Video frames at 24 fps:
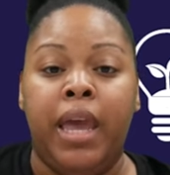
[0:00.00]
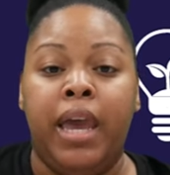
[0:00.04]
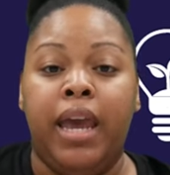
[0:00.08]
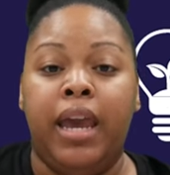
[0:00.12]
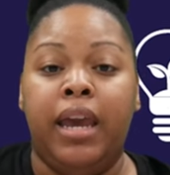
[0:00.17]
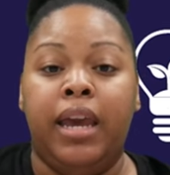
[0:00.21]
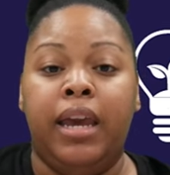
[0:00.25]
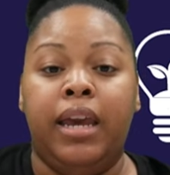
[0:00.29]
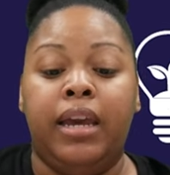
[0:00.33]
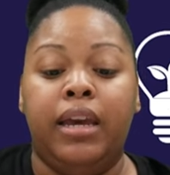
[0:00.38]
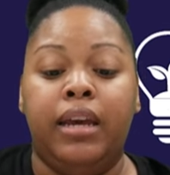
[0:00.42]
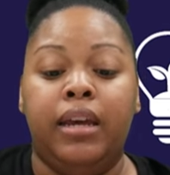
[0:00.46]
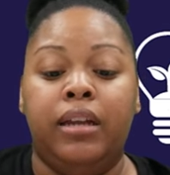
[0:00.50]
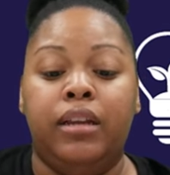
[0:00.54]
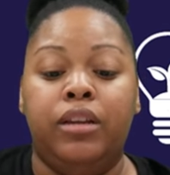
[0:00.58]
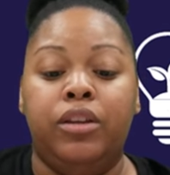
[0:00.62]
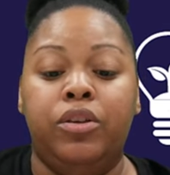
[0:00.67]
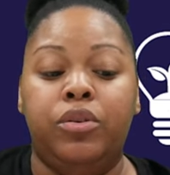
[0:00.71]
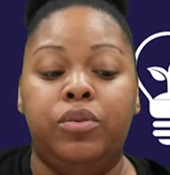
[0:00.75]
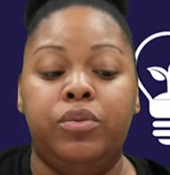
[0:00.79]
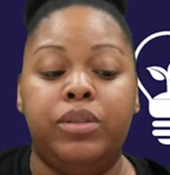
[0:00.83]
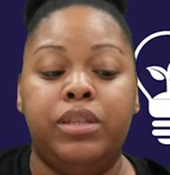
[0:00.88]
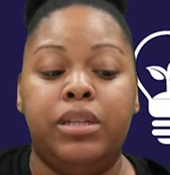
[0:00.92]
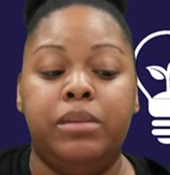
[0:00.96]
and
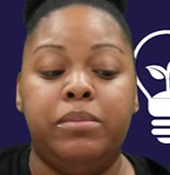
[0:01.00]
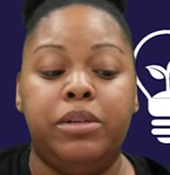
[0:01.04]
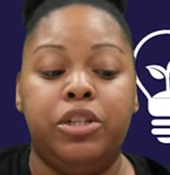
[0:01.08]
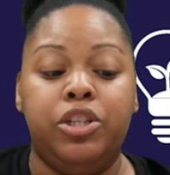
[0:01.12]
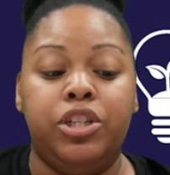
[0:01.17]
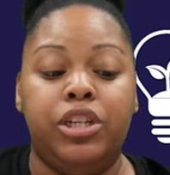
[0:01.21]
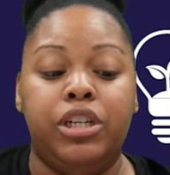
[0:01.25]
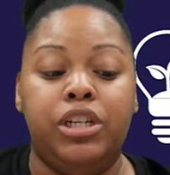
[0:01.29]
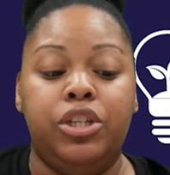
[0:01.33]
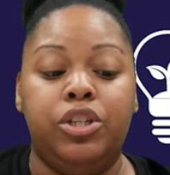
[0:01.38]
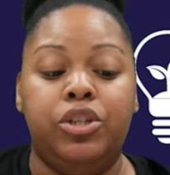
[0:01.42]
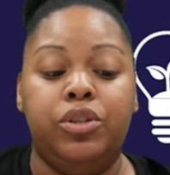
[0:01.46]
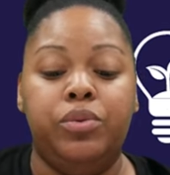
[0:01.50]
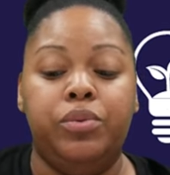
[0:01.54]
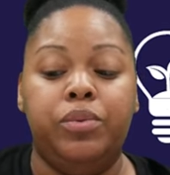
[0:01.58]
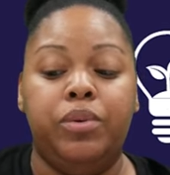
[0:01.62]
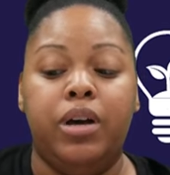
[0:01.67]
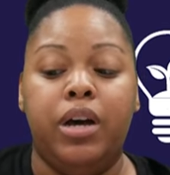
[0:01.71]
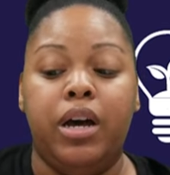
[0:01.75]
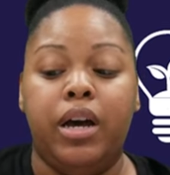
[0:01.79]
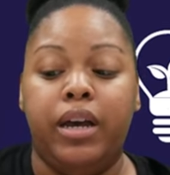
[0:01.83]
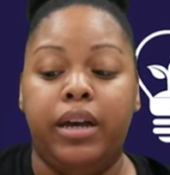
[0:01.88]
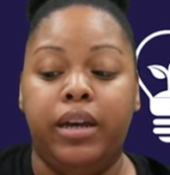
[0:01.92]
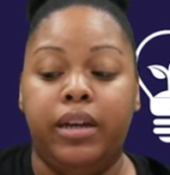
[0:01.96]
use the machine to
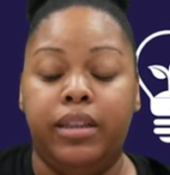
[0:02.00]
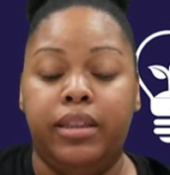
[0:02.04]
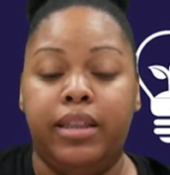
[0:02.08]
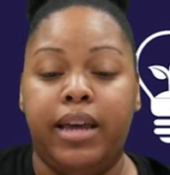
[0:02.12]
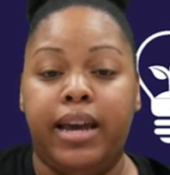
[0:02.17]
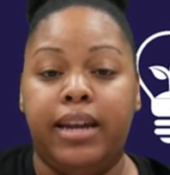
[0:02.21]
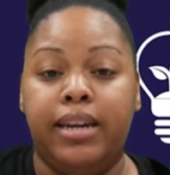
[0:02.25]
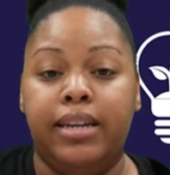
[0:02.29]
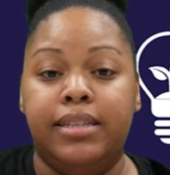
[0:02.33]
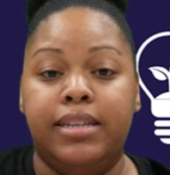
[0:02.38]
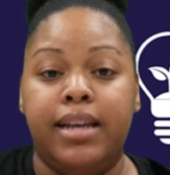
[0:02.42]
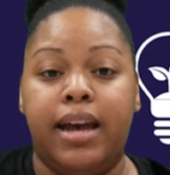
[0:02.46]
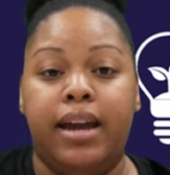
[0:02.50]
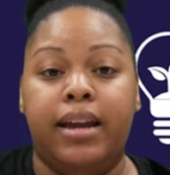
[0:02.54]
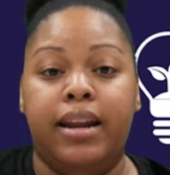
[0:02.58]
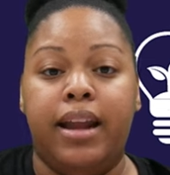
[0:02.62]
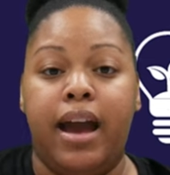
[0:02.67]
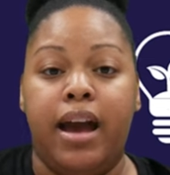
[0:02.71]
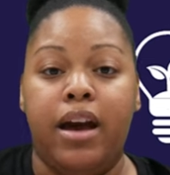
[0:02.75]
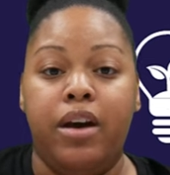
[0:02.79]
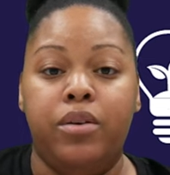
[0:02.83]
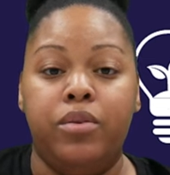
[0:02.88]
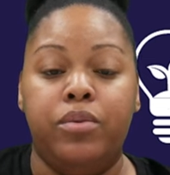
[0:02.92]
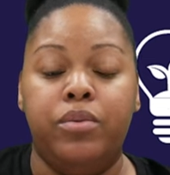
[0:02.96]
cut that design
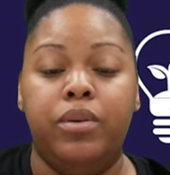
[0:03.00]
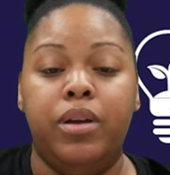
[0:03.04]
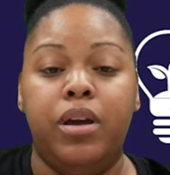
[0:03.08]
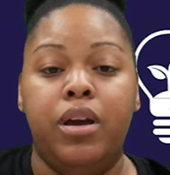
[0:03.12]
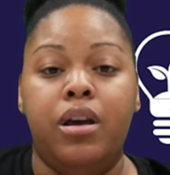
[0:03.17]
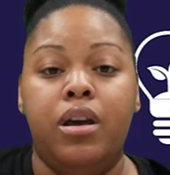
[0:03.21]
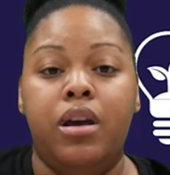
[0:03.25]
out.